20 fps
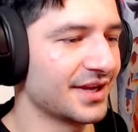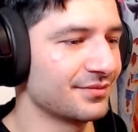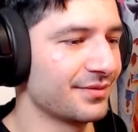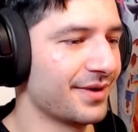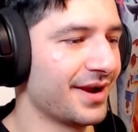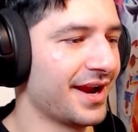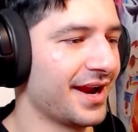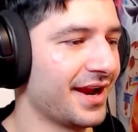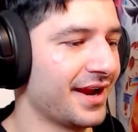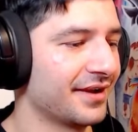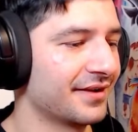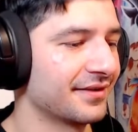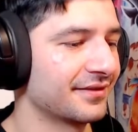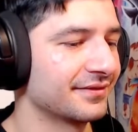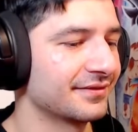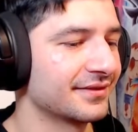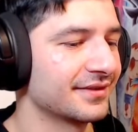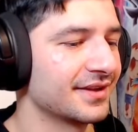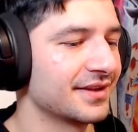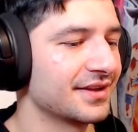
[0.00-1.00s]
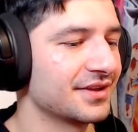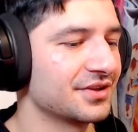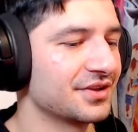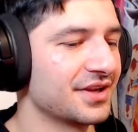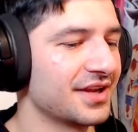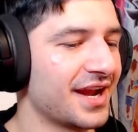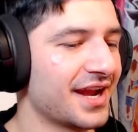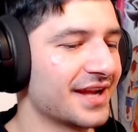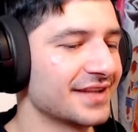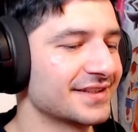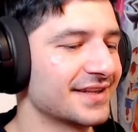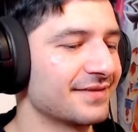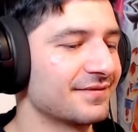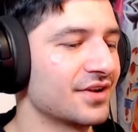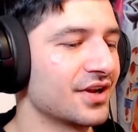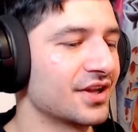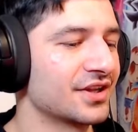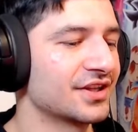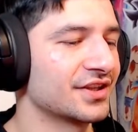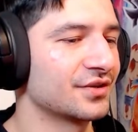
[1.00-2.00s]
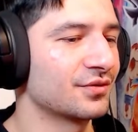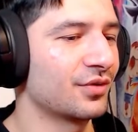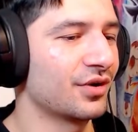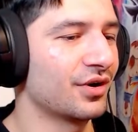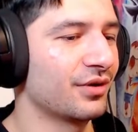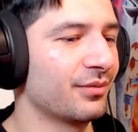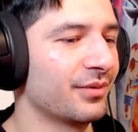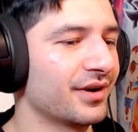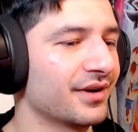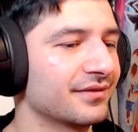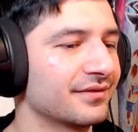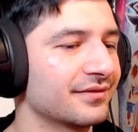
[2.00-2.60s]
bad. You guys have nothing to worry about.